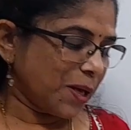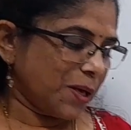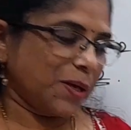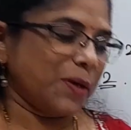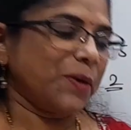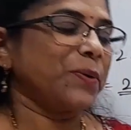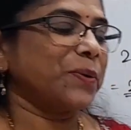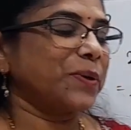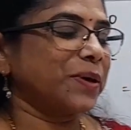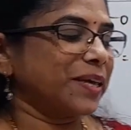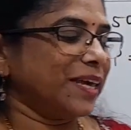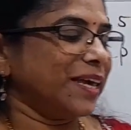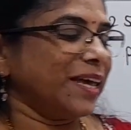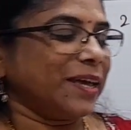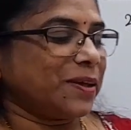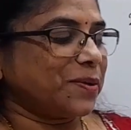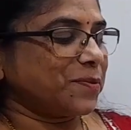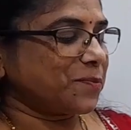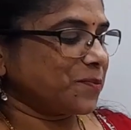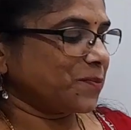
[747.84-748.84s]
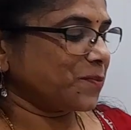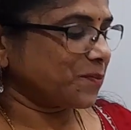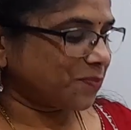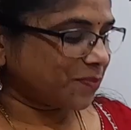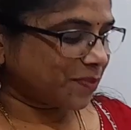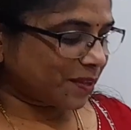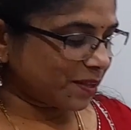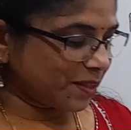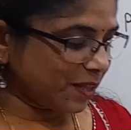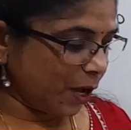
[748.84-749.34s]
Okay.
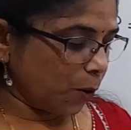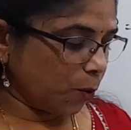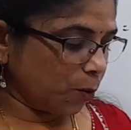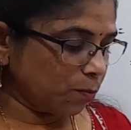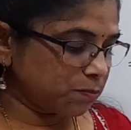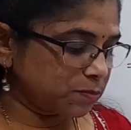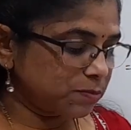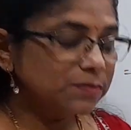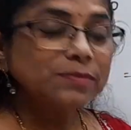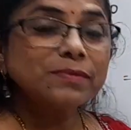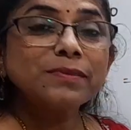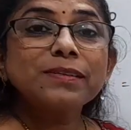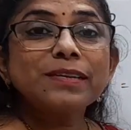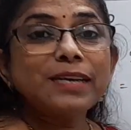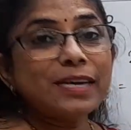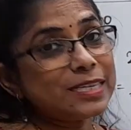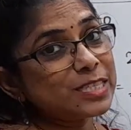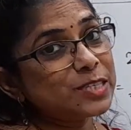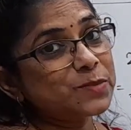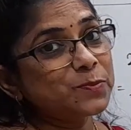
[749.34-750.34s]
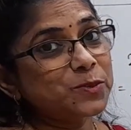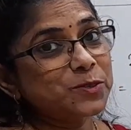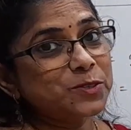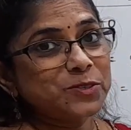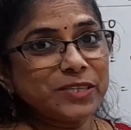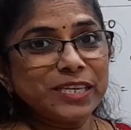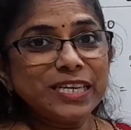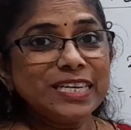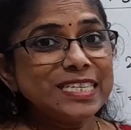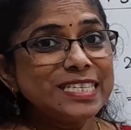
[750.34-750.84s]
Now let's move to
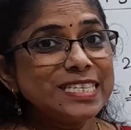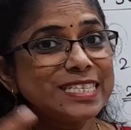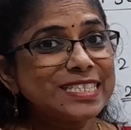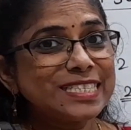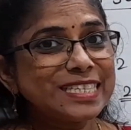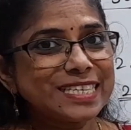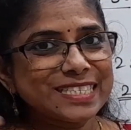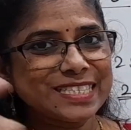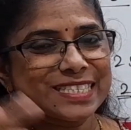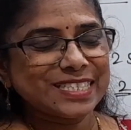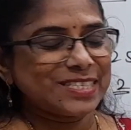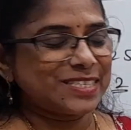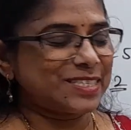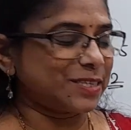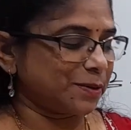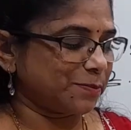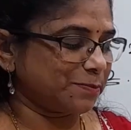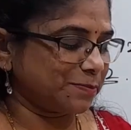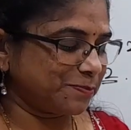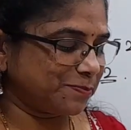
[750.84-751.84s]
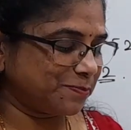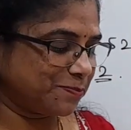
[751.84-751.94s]
the 6th sum.